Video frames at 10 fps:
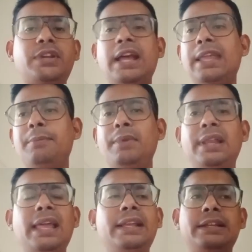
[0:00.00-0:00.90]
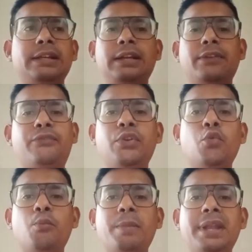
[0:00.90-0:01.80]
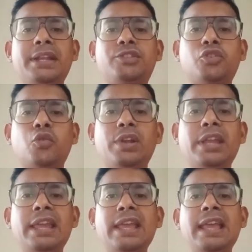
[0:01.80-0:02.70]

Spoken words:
time like a few minutes only.